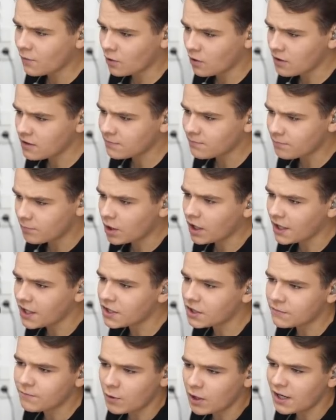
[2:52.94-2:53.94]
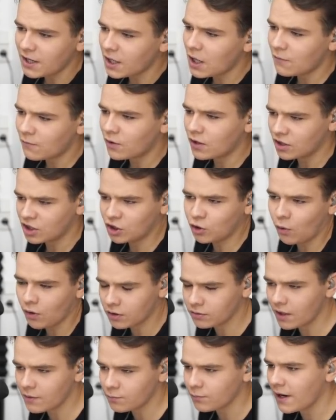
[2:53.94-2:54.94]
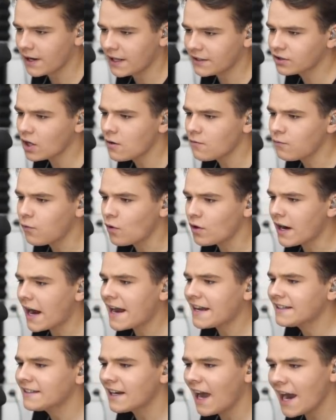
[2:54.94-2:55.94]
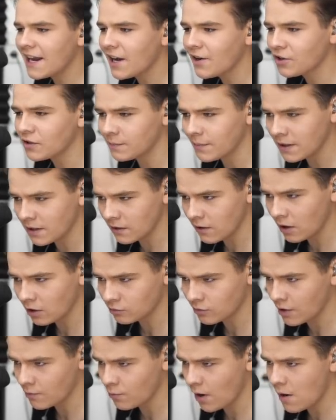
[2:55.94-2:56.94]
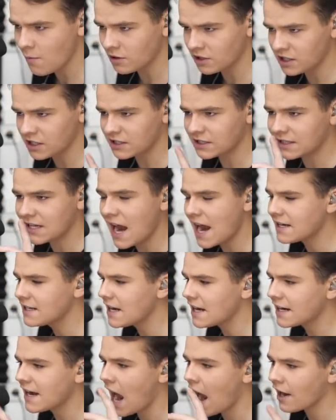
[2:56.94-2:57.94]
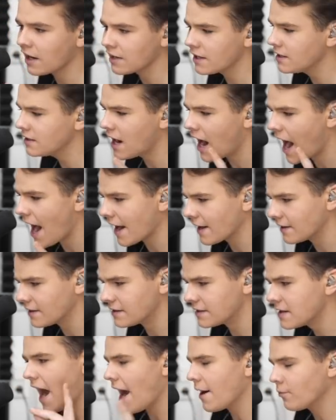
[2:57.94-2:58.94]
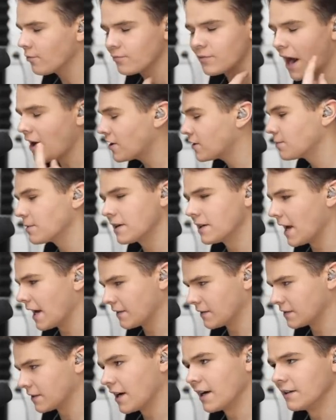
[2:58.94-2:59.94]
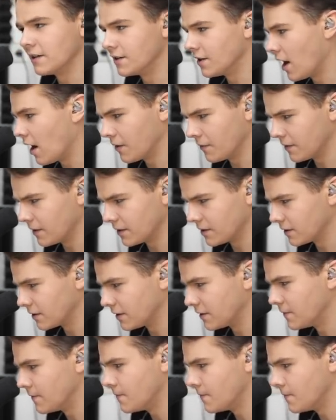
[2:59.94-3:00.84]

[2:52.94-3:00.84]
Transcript: course, we're gonna go for a shorter runway. Let's go for a 900 meter long runway, which is Santa Catalina Island. I just really like this island, obviously.